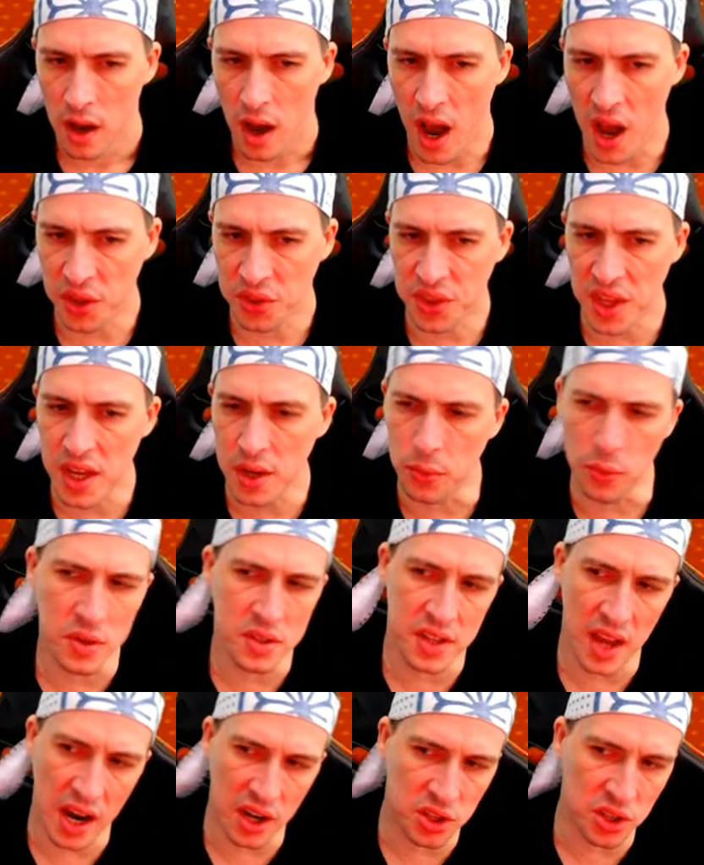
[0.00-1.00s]
I think
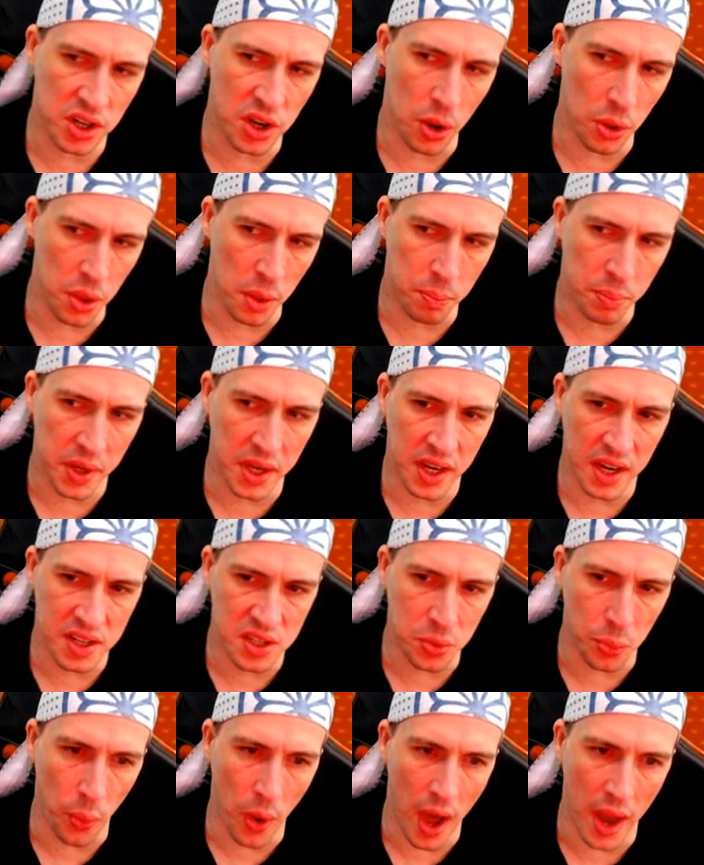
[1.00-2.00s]
was actually on the
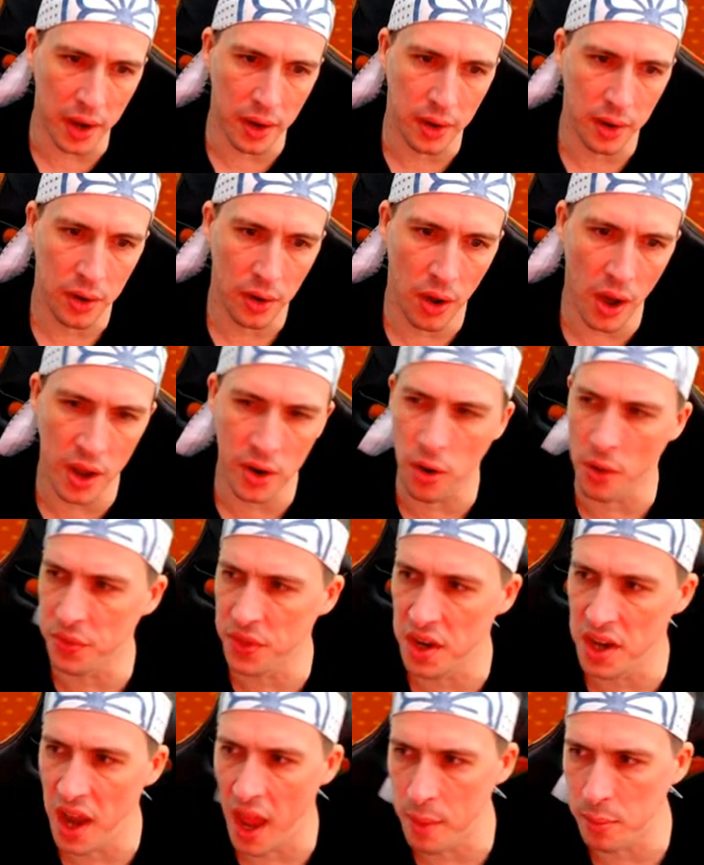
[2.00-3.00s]
PS1. I got
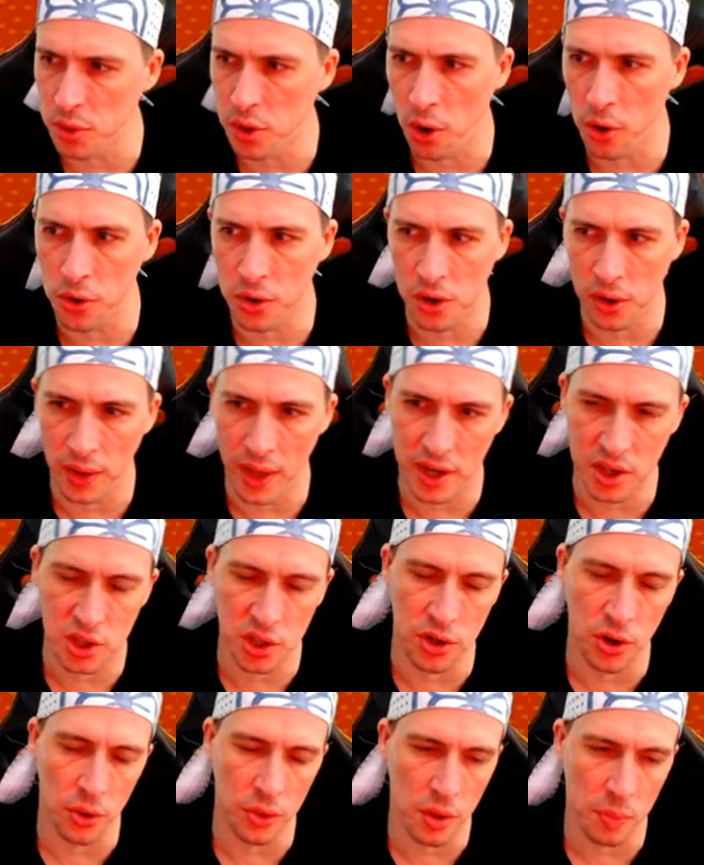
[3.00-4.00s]
the Namco
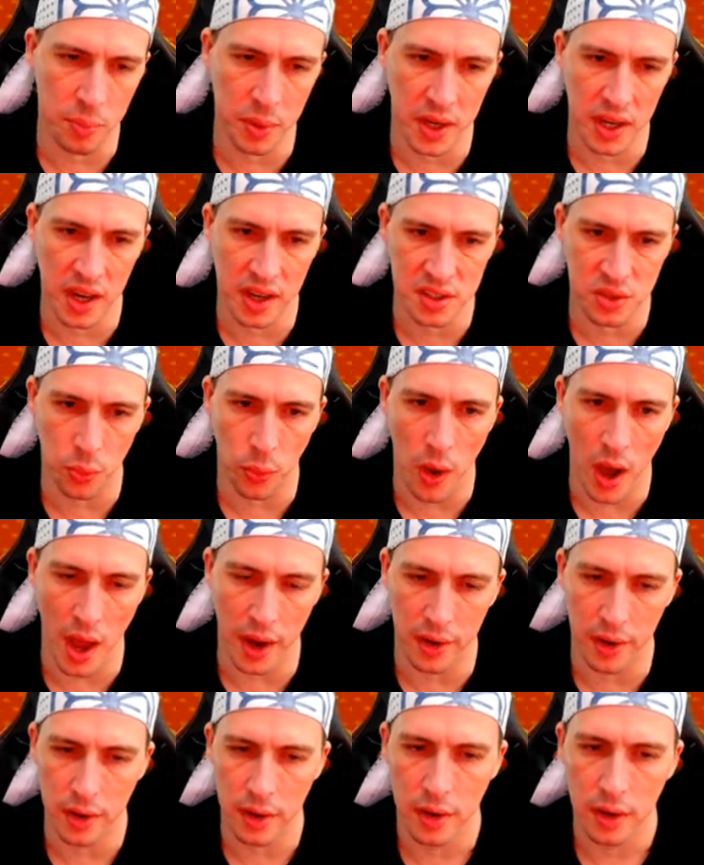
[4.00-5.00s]
collection on the
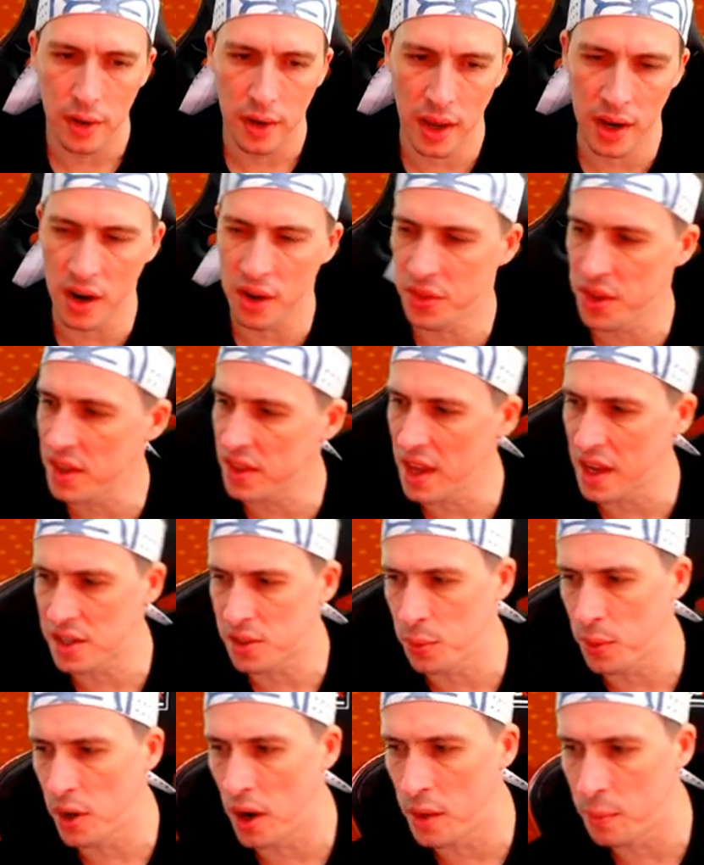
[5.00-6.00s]
PS1, and I think
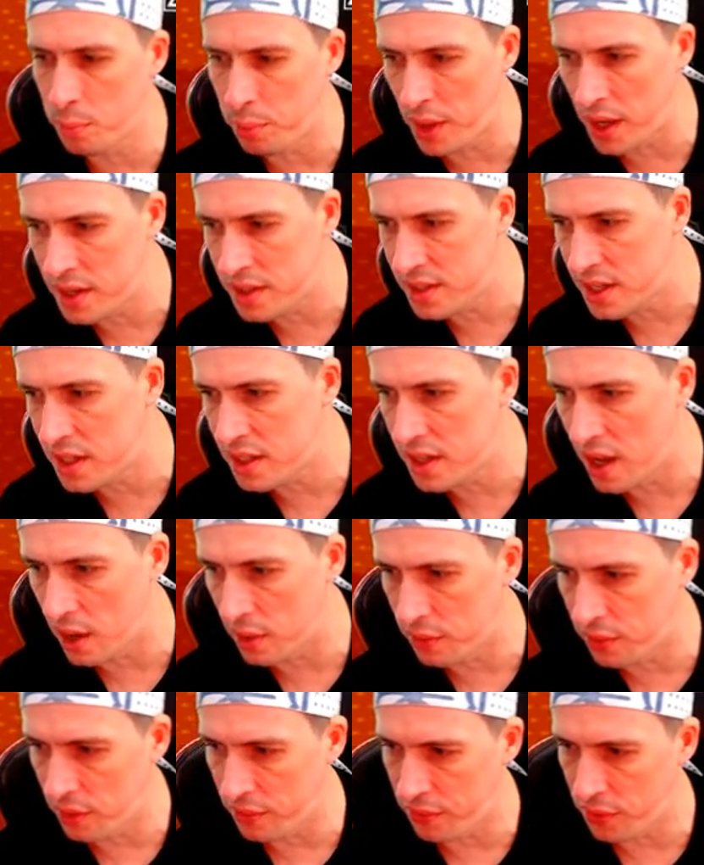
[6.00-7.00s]
that's when I played Dig
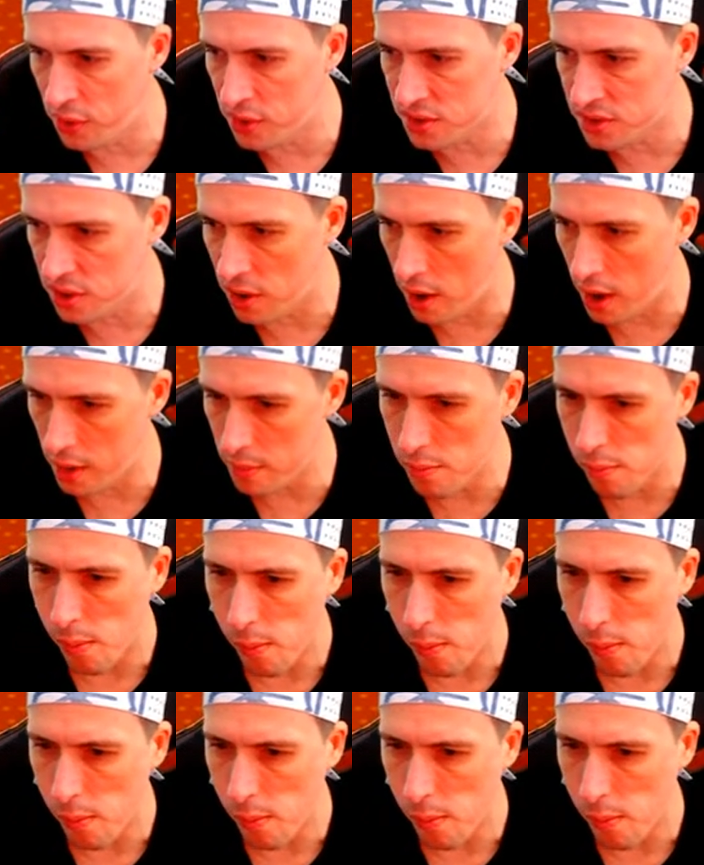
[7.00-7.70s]
Dug for the first time.